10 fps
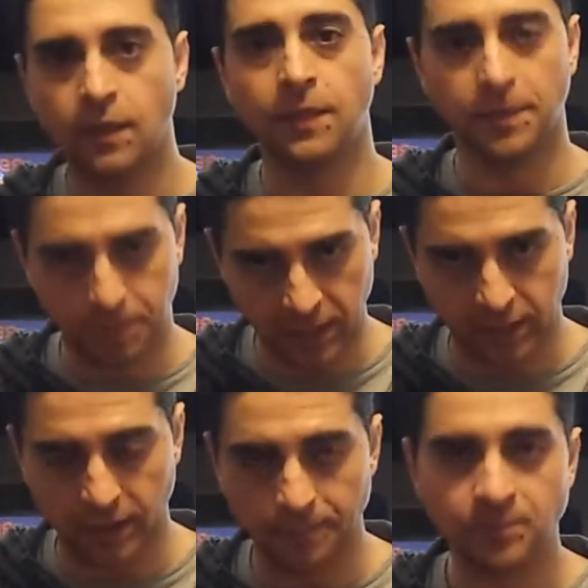the
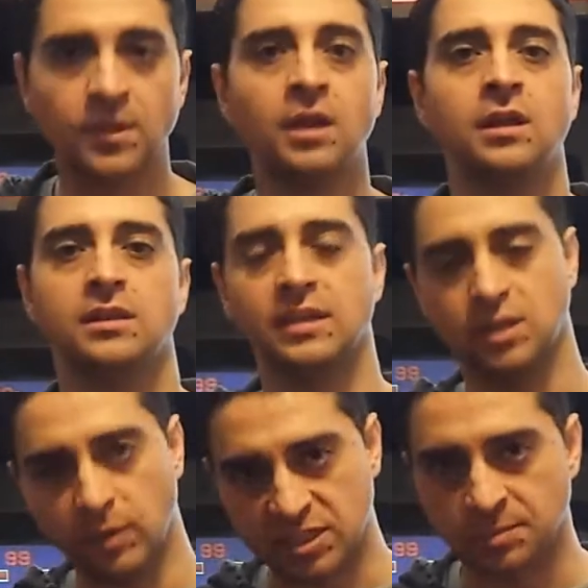pickup. Like the
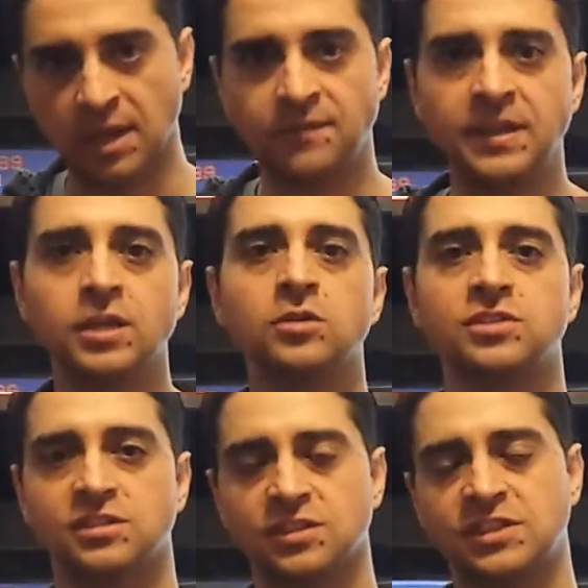rest of my videos,
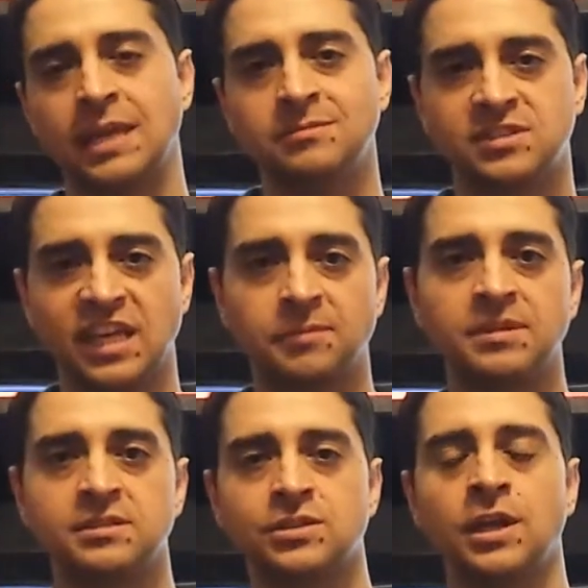it's the same
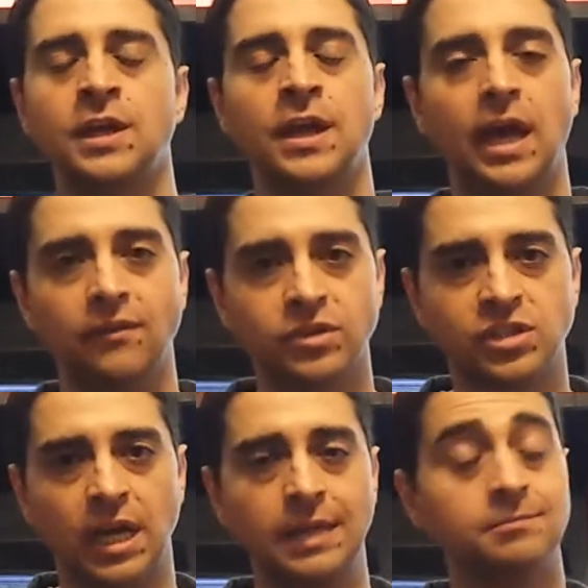segments every
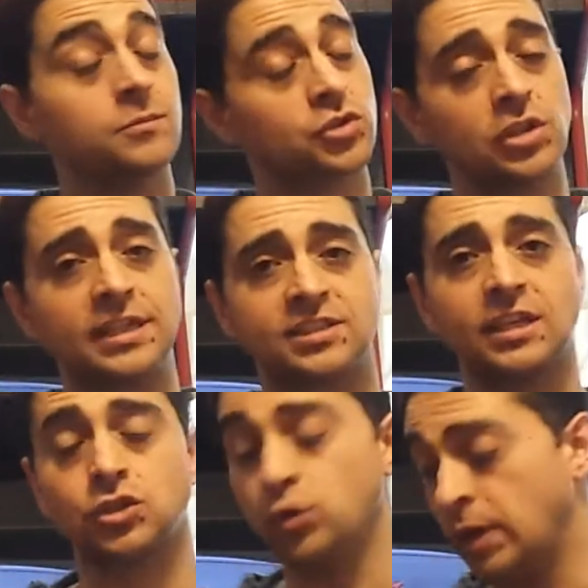time. So let's
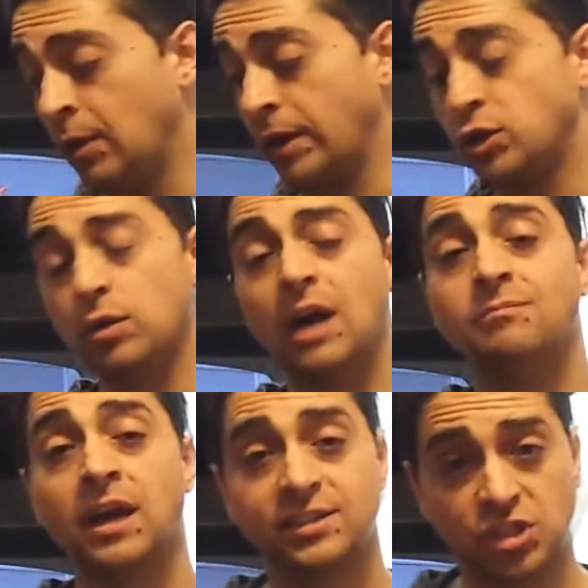get to it now. I do have
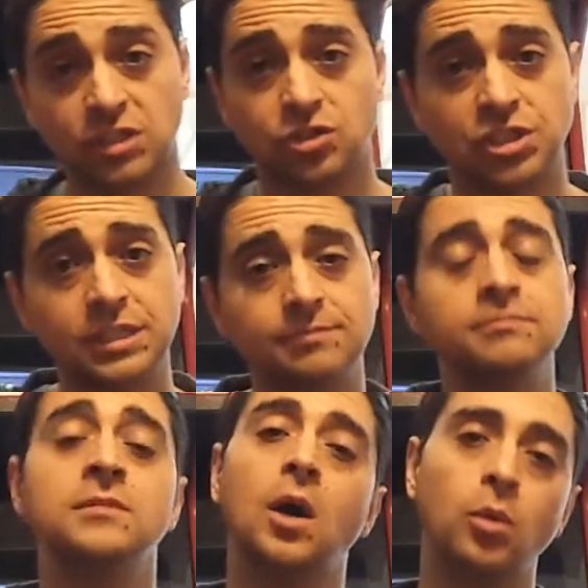my cheat sheet.
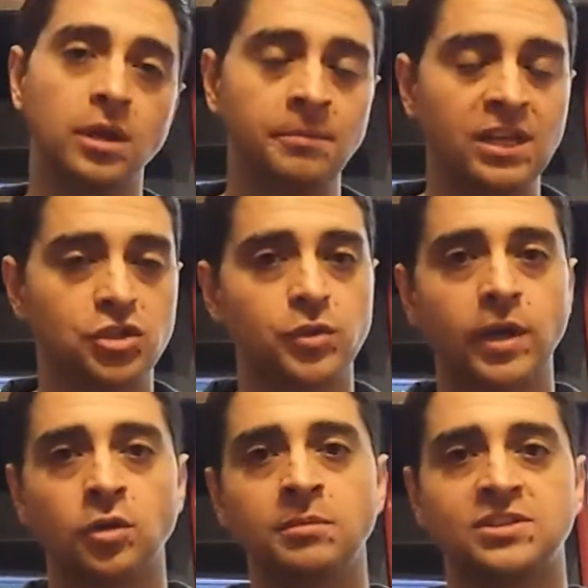I want to make sure I
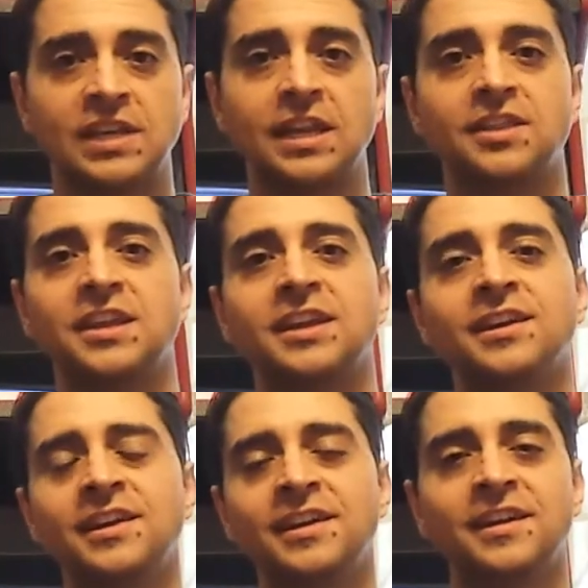don't miss
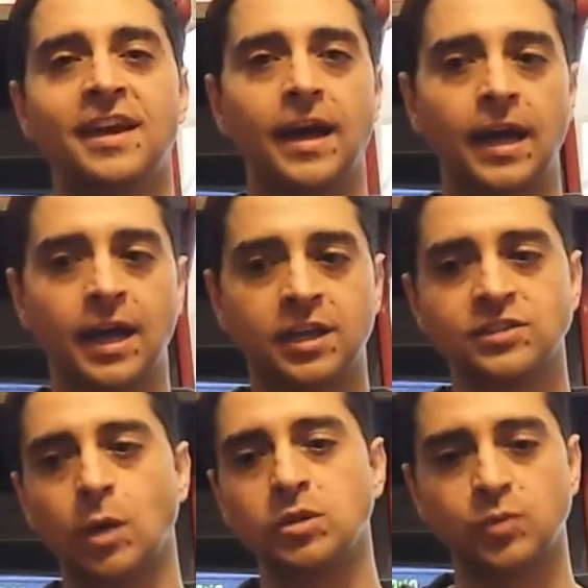anything, because I
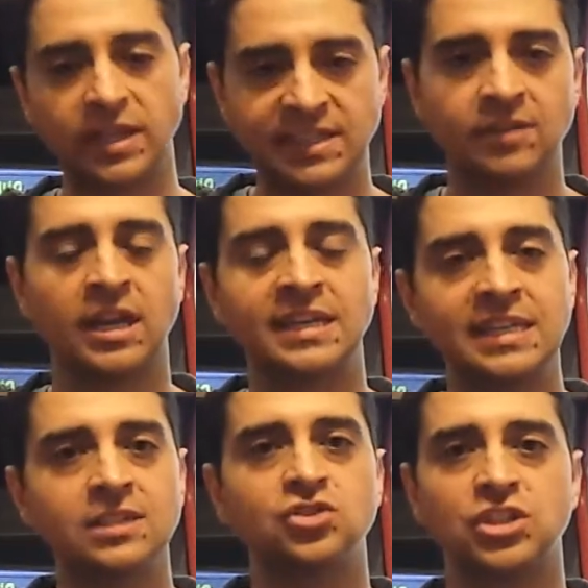always write down
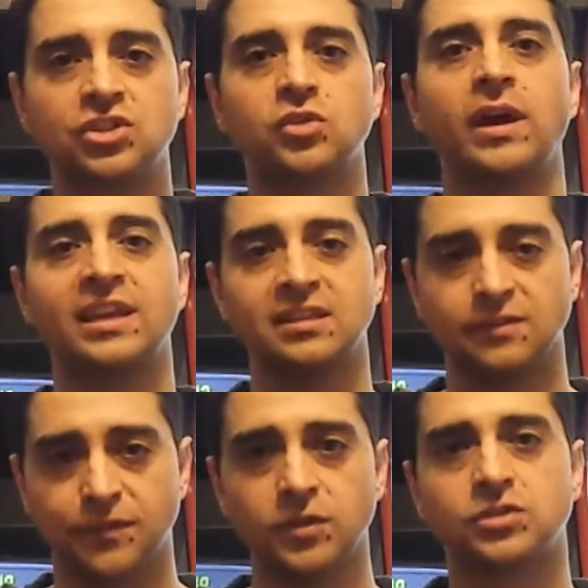ideas just so I get the
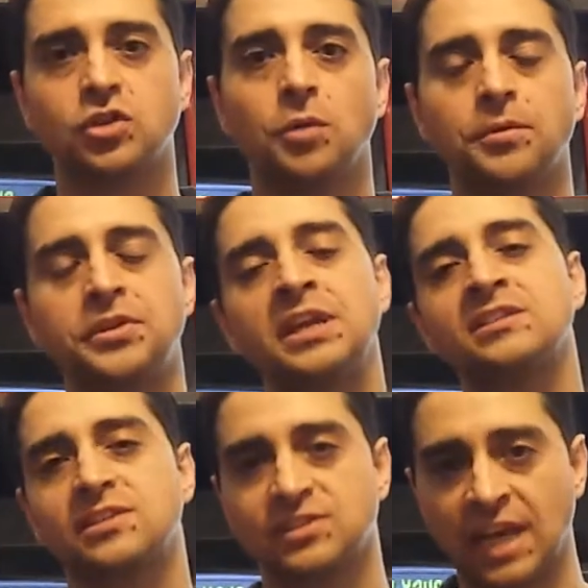full scope of things,
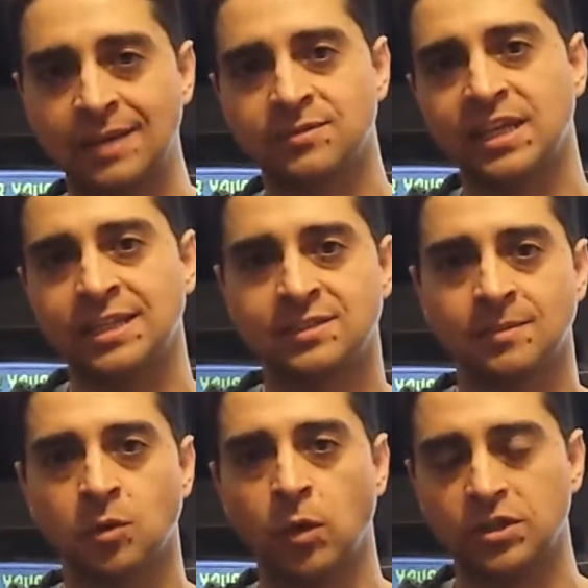because I am getting
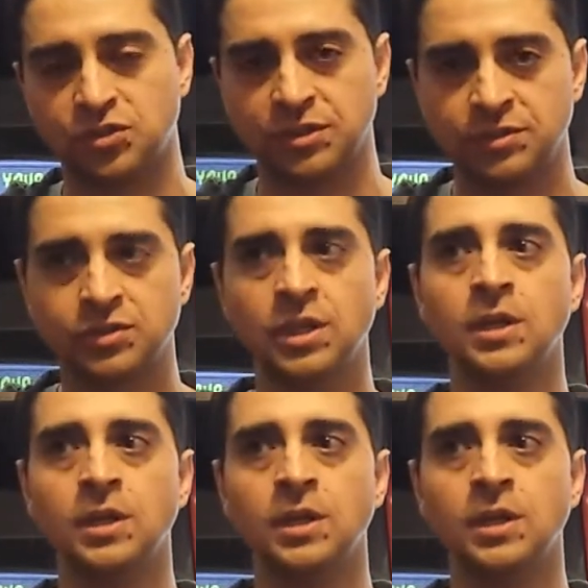some questions